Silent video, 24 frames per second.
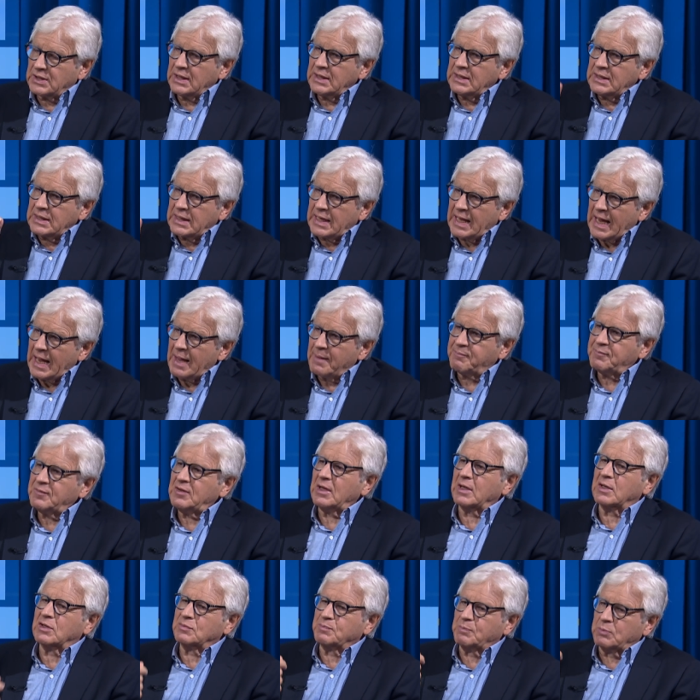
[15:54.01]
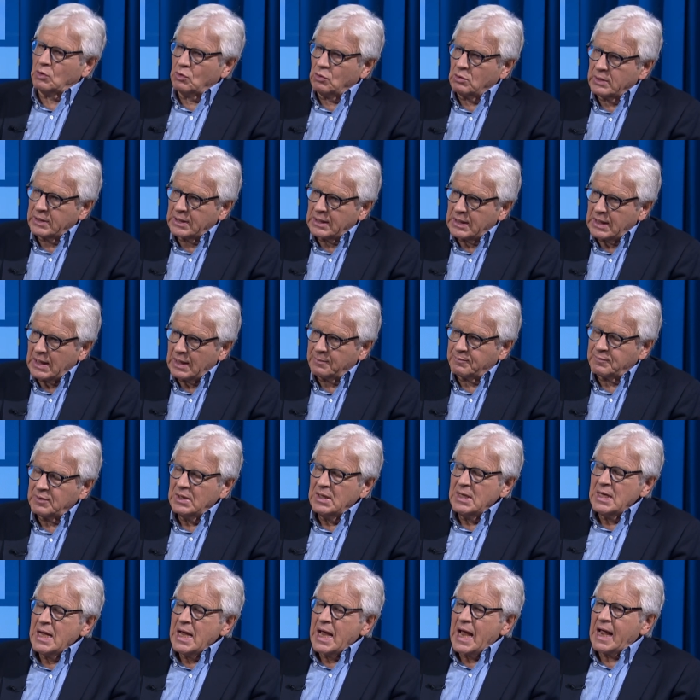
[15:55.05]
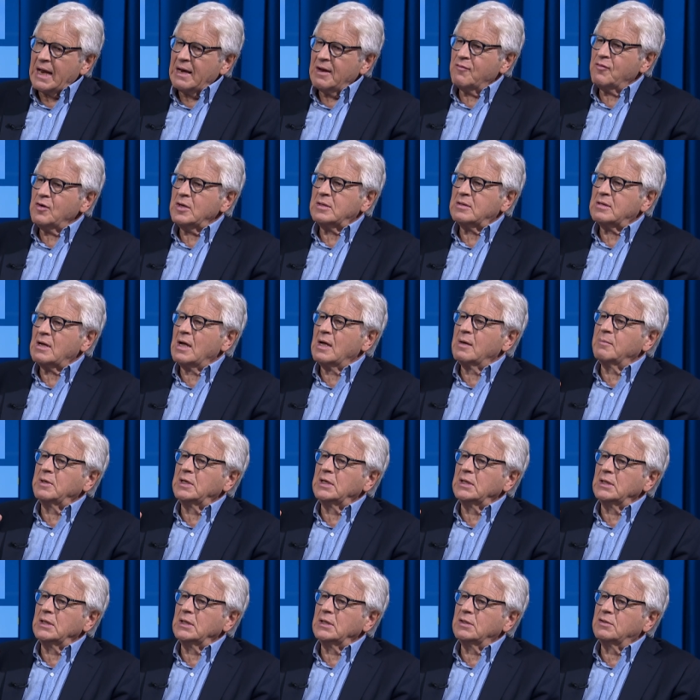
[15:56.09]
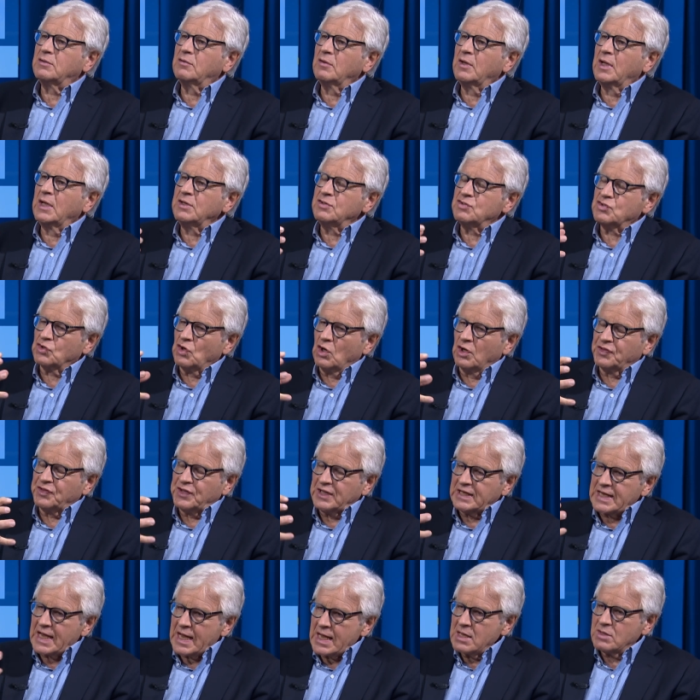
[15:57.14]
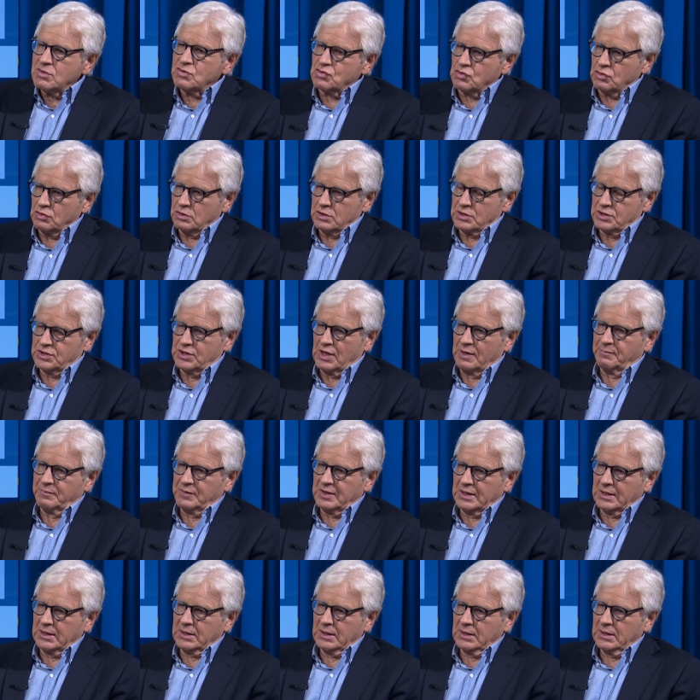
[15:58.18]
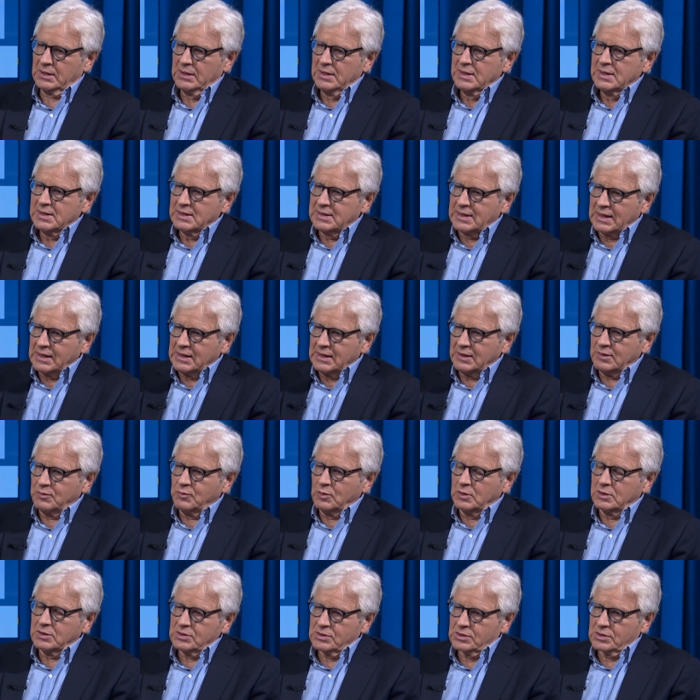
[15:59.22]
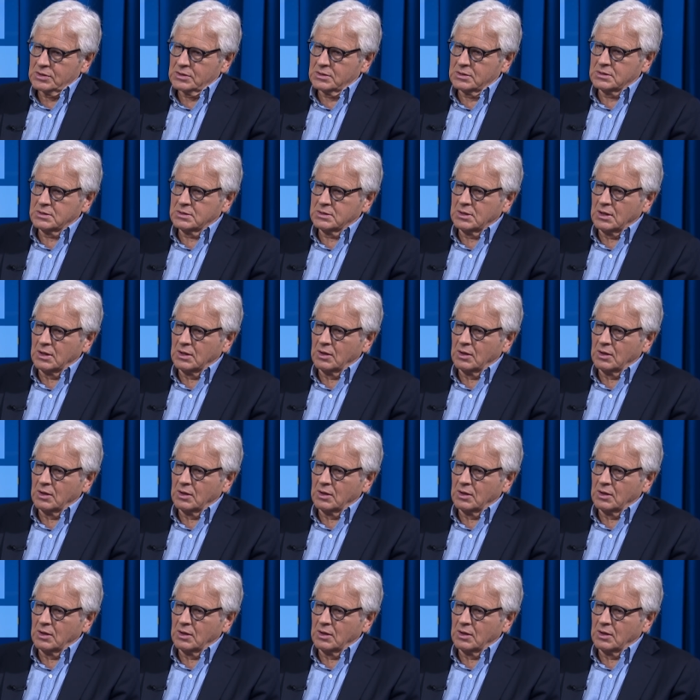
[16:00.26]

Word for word: He kept exploring, and every time he sought the answer to something that he was, you